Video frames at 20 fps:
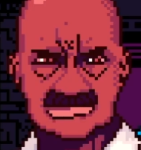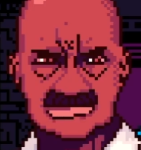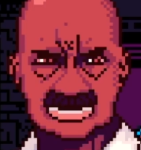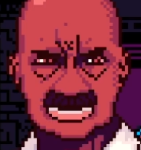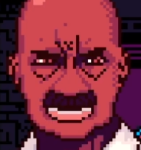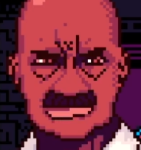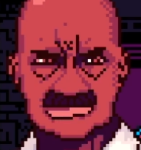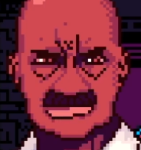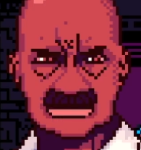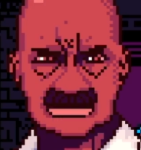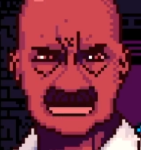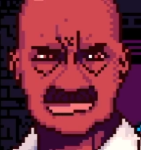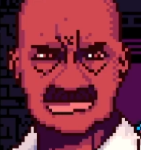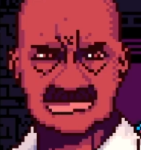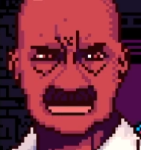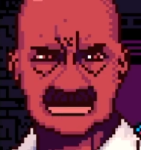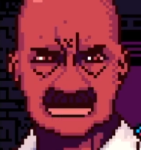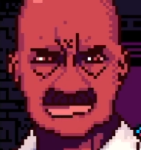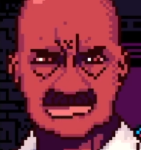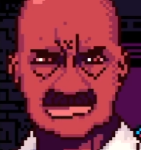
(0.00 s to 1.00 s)
get to the
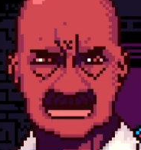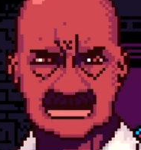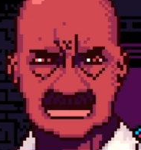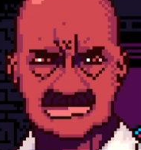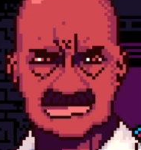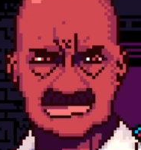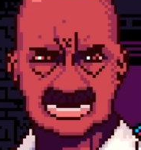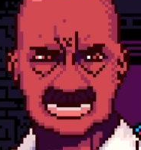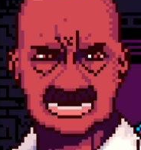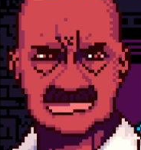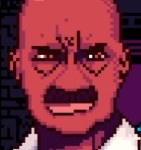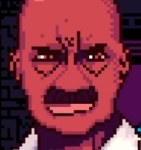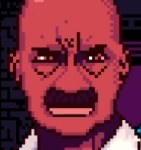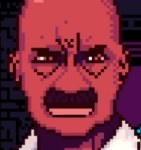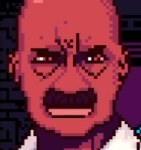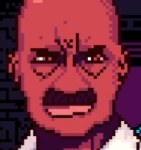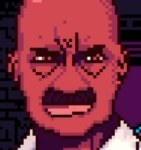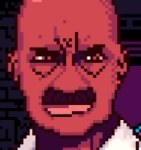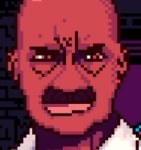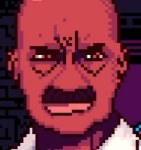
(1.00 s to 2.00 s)
point
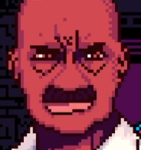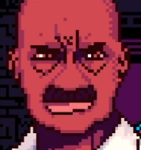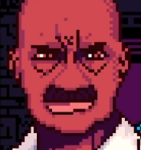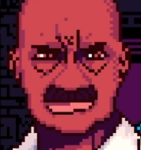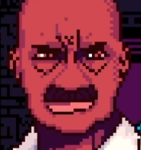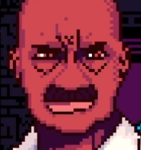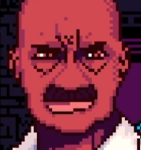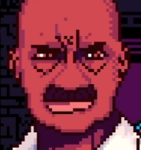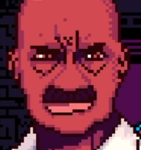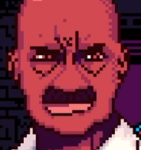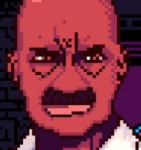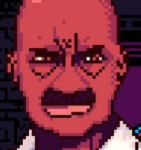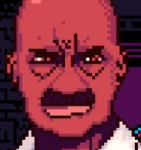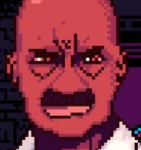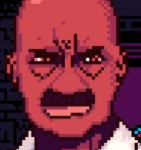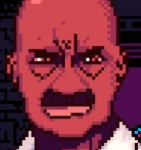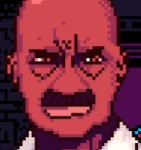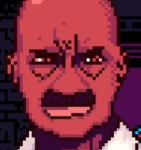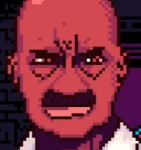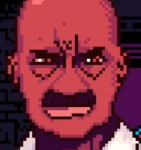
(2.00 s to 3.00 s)
after the save, so I
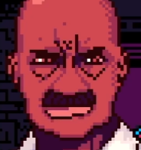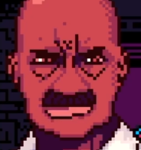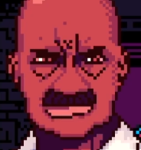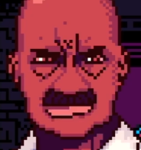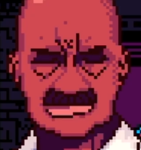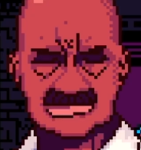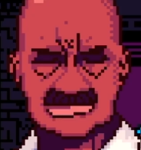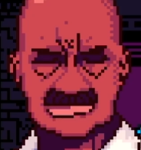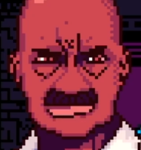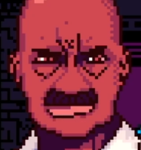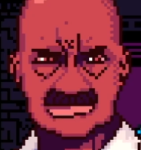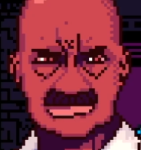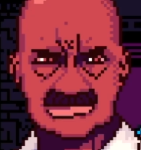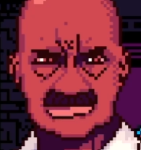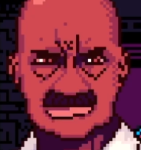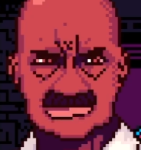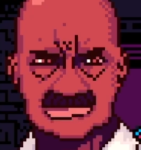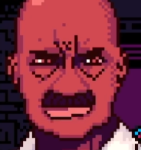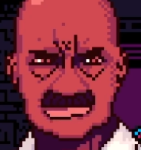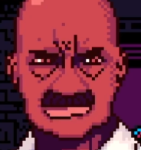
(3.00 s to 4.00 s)
don't
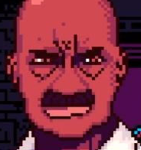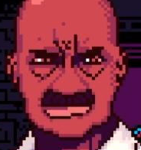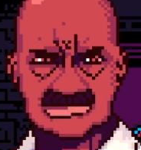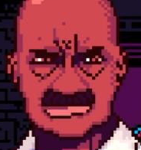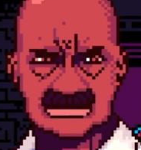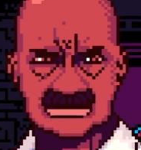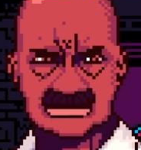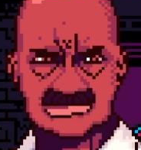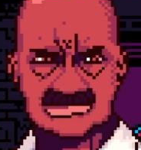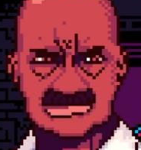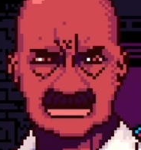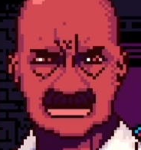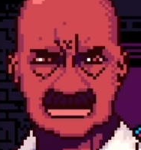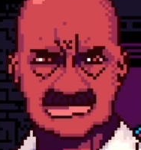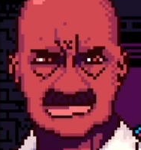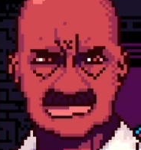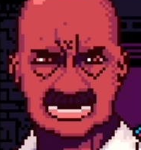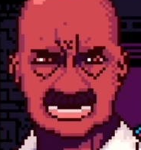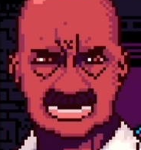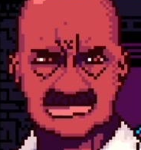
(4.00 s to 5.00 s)
know, make 5
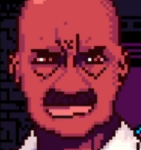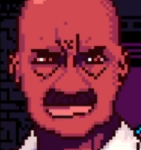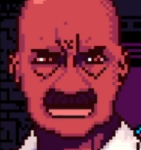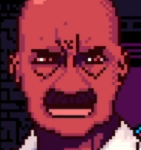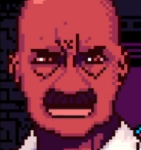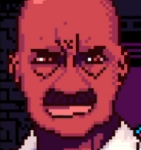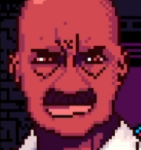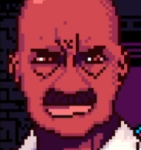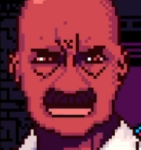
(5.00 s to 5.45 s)
drinks,